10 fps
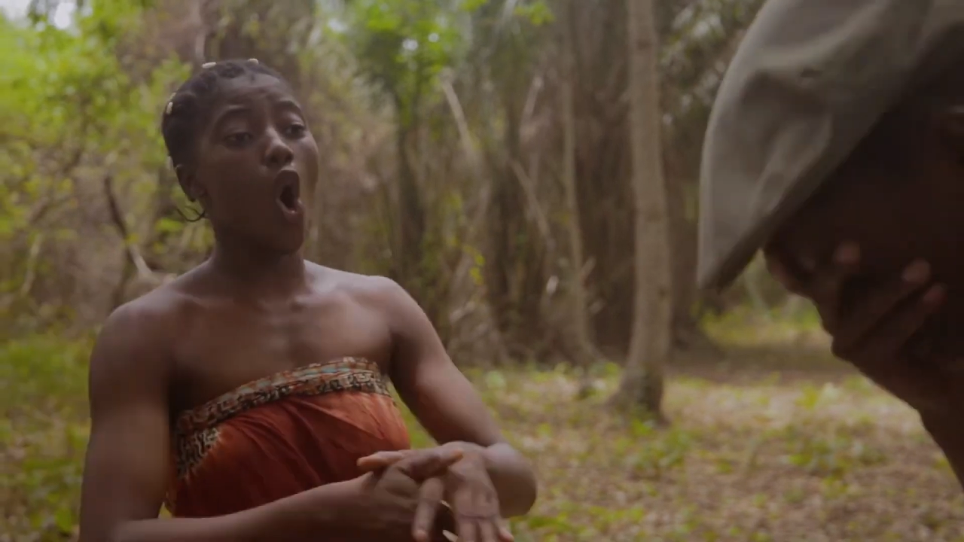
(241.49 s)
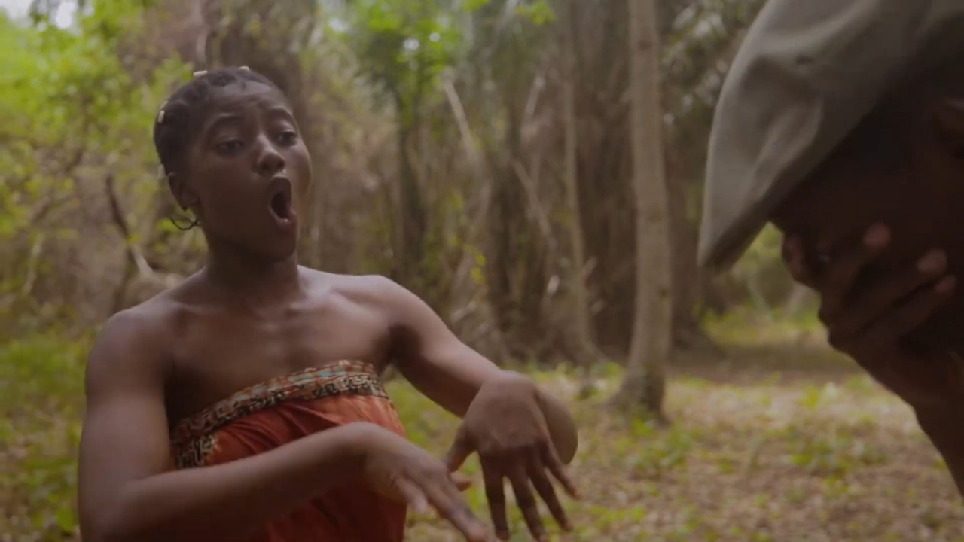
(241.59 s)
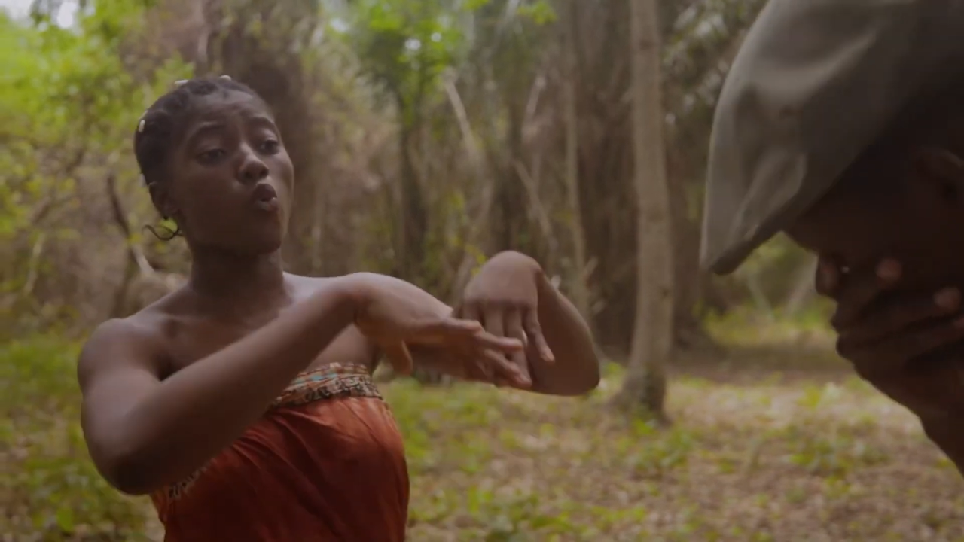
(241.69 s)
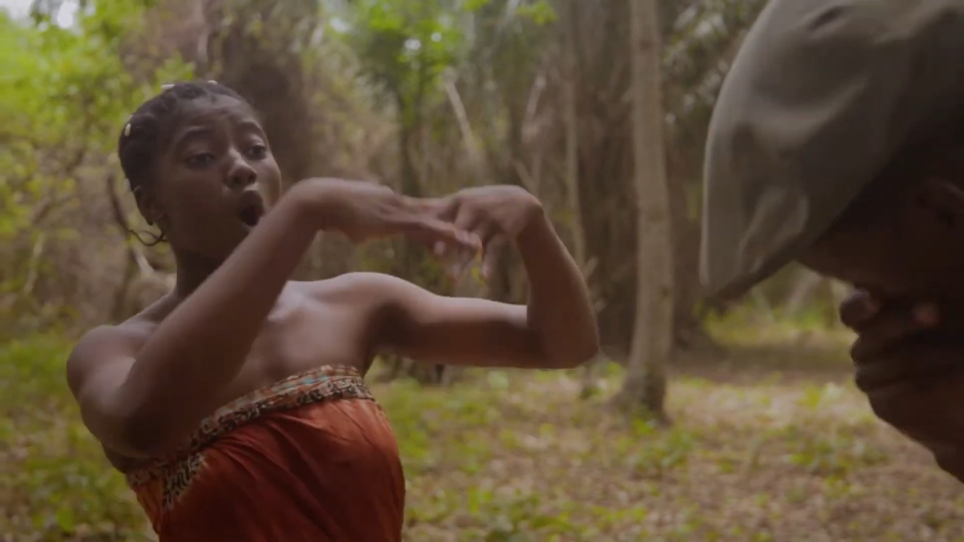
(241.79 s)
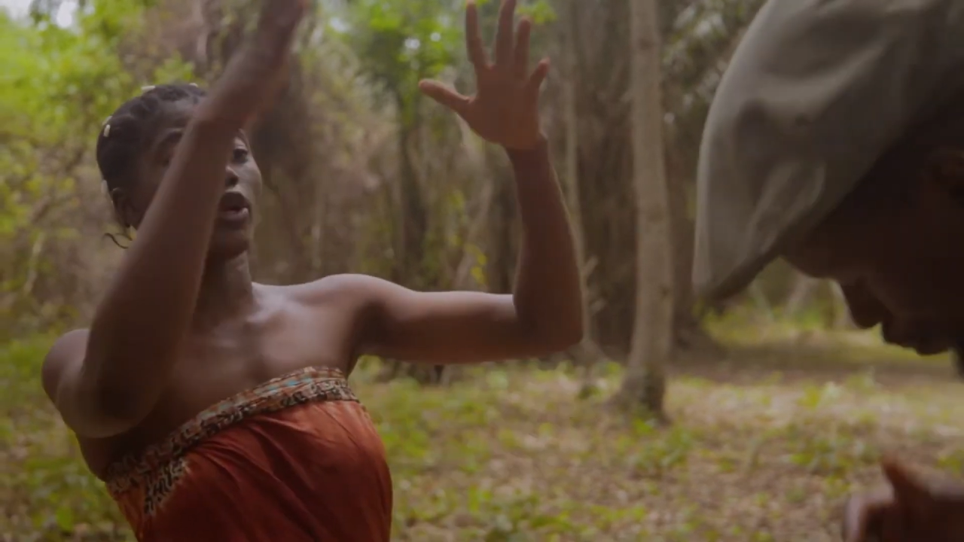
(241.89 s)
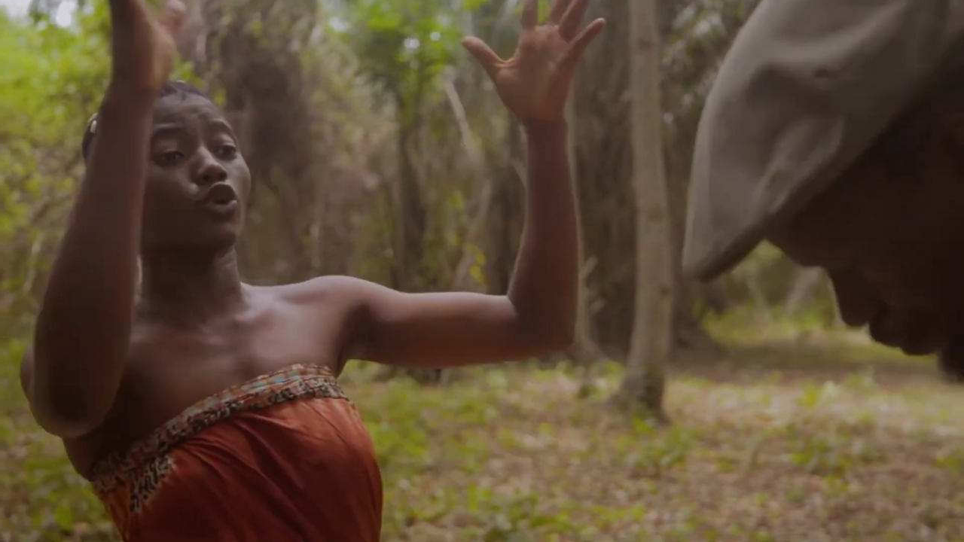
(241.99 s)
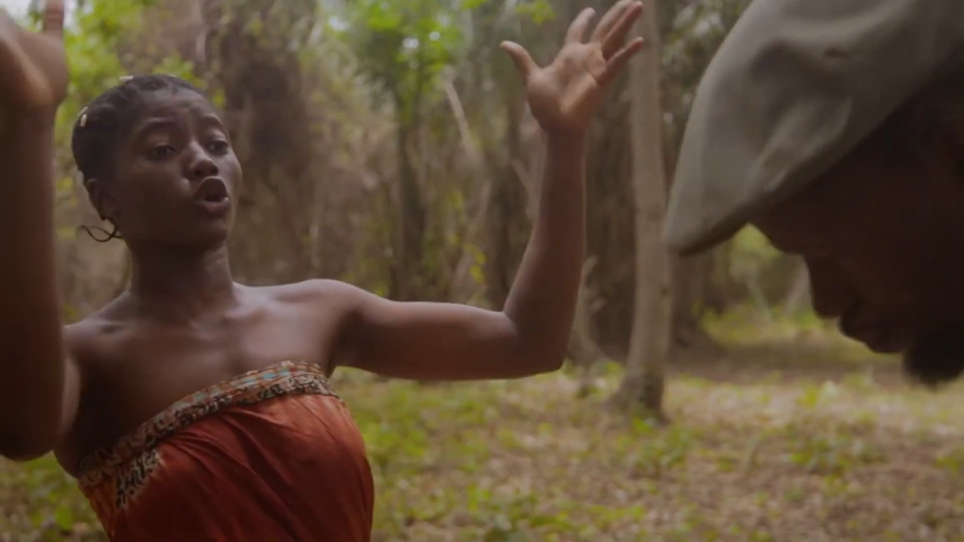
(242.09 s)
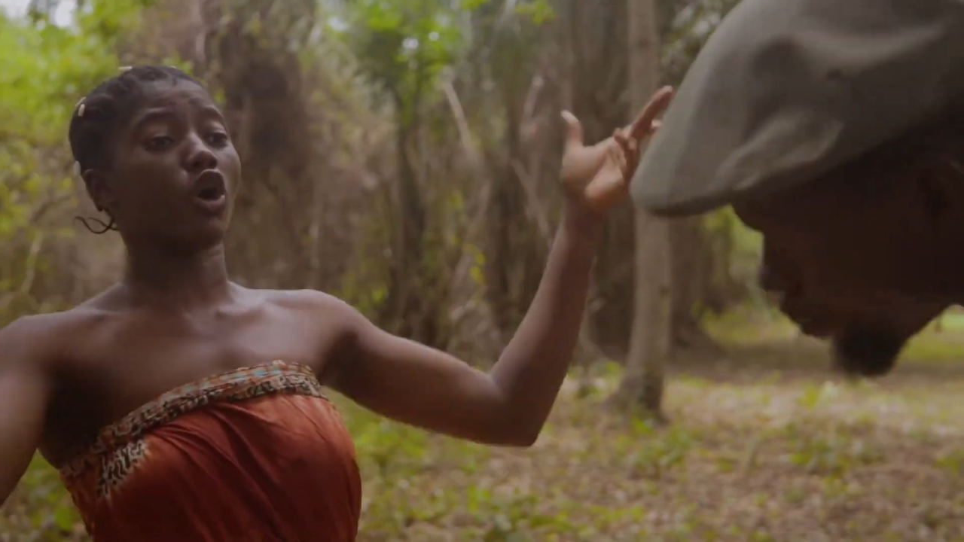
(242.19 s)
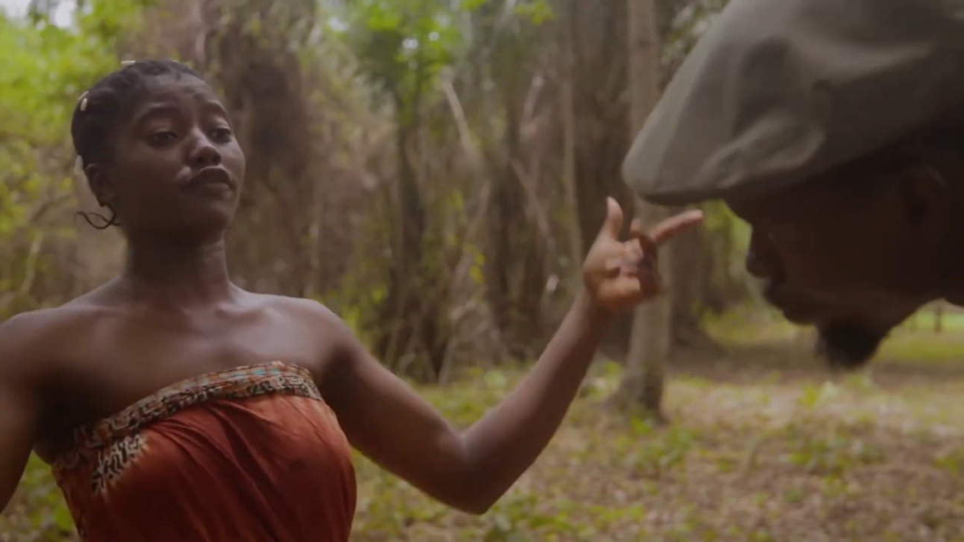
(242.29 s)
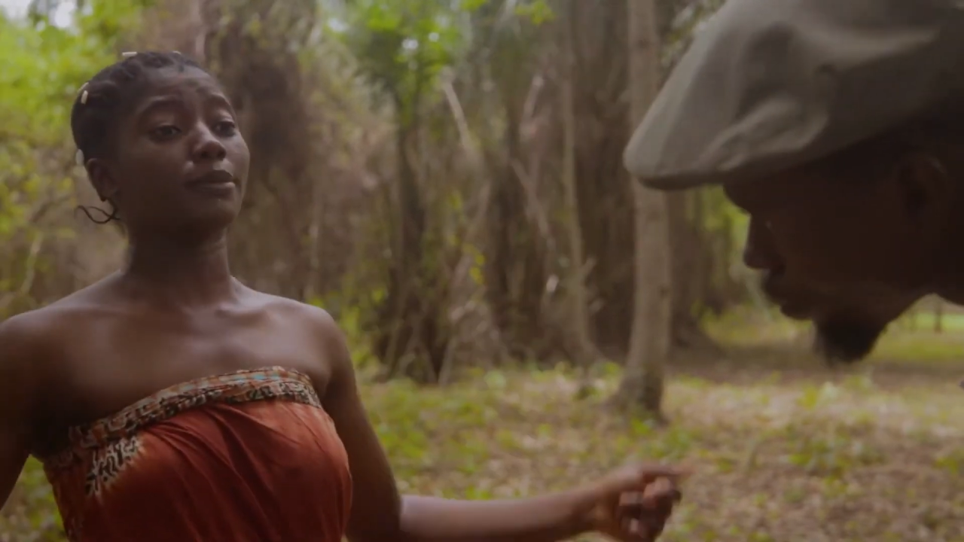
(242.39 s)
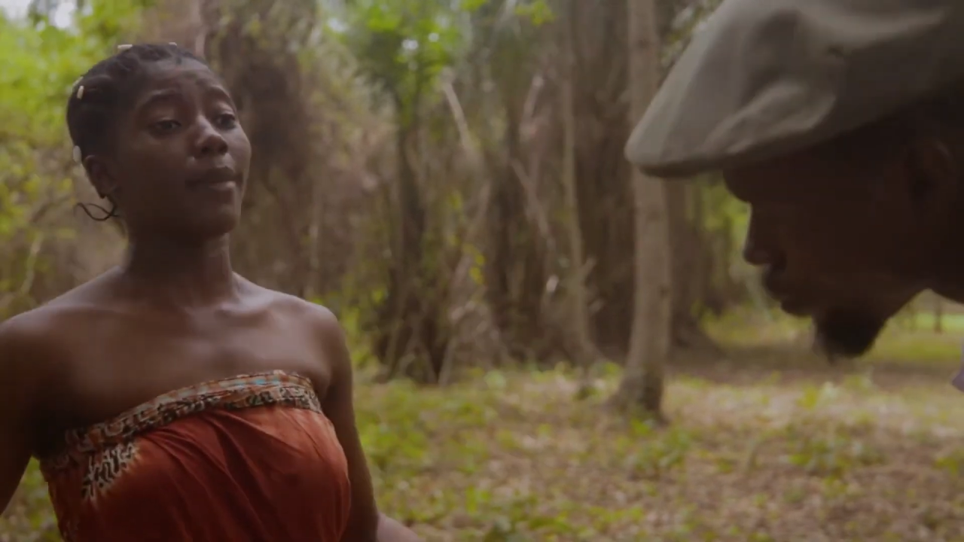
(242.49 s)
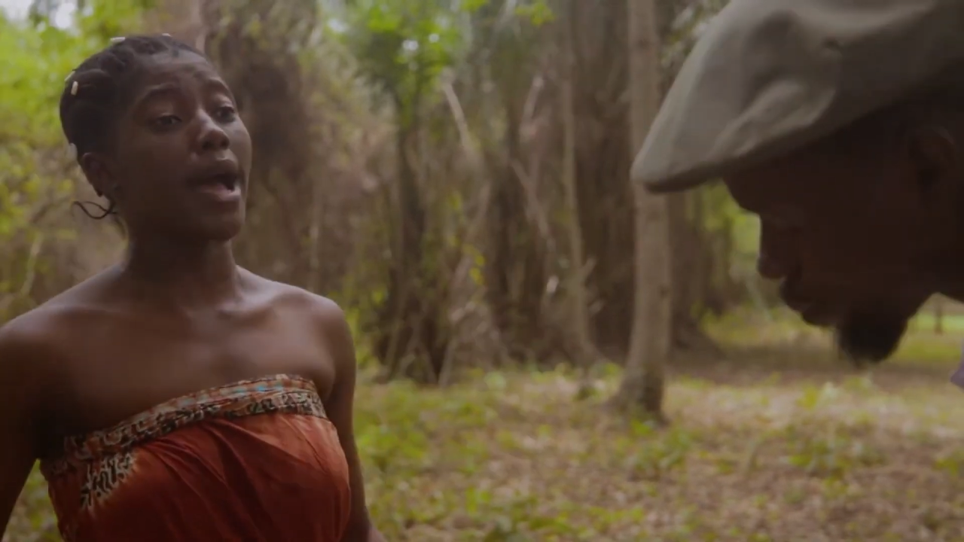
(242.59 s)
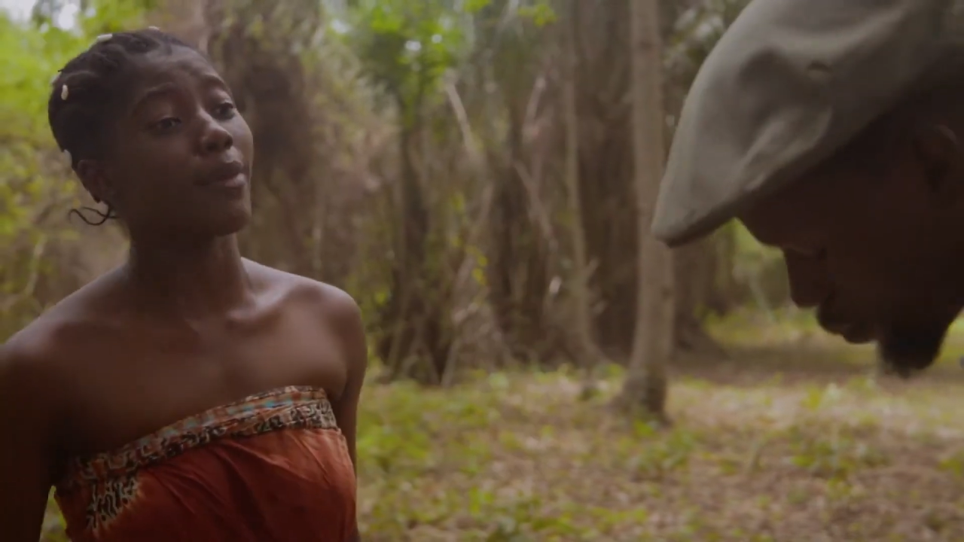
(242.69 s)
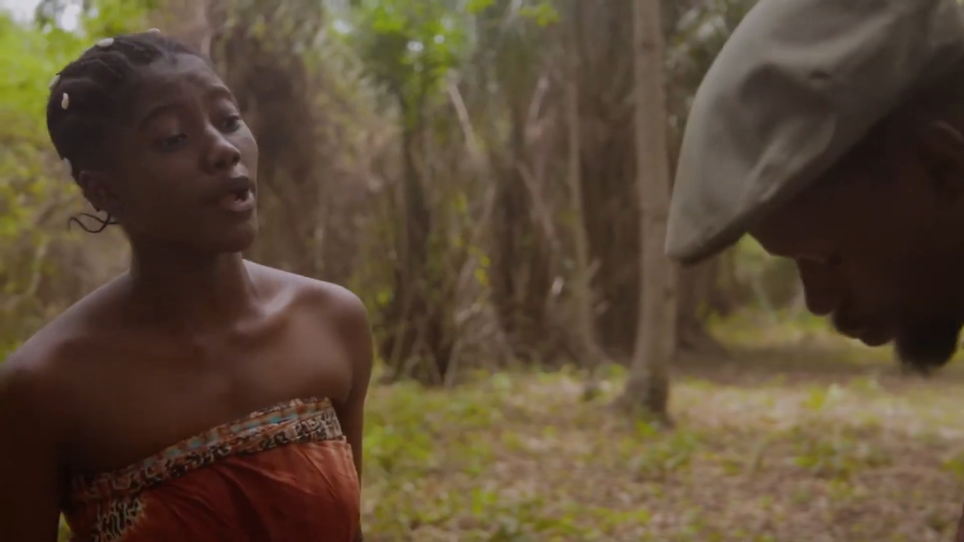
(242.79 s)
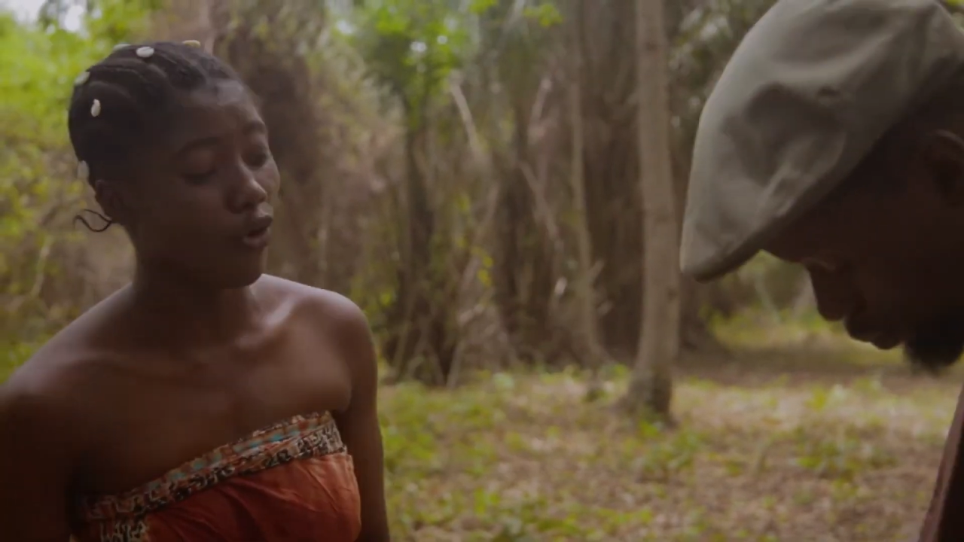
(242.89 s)
whole world knows of the
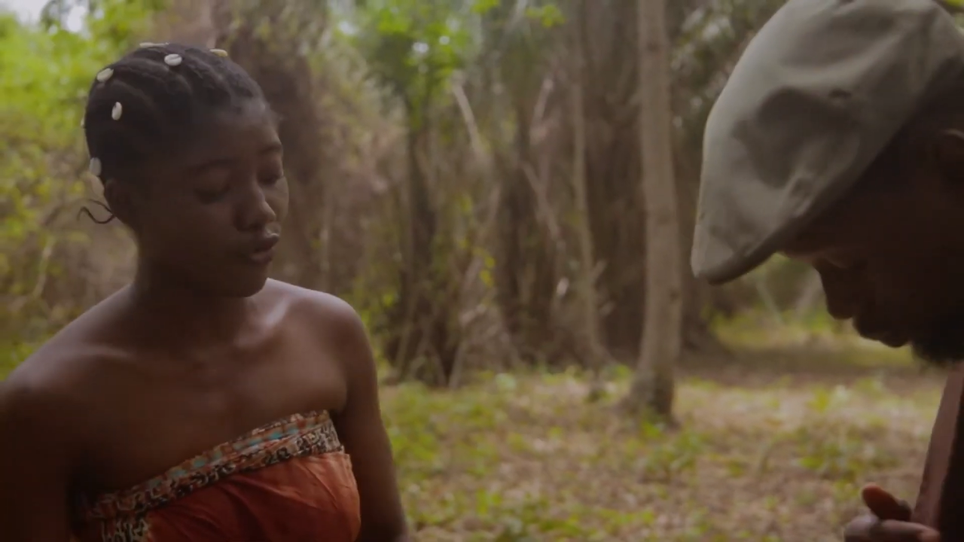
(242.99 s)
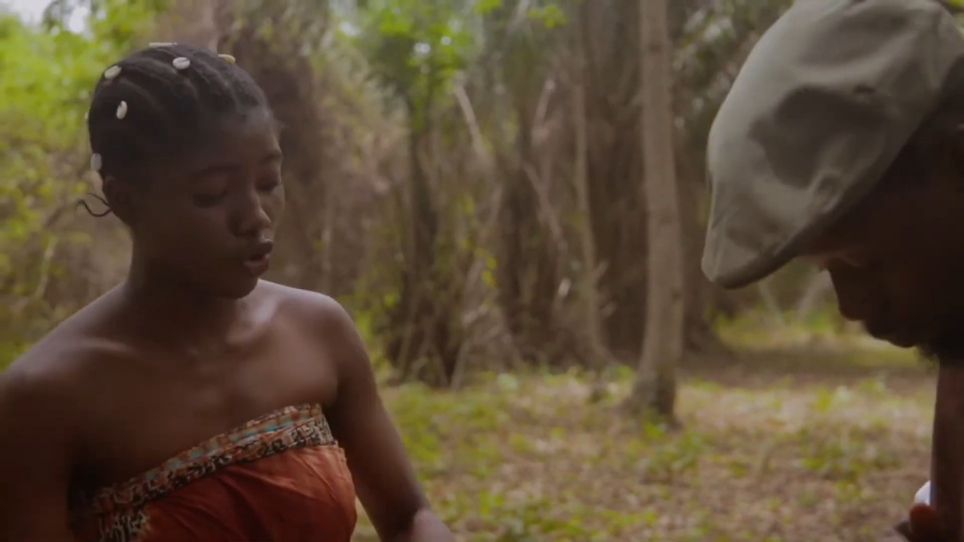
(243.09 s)
madman of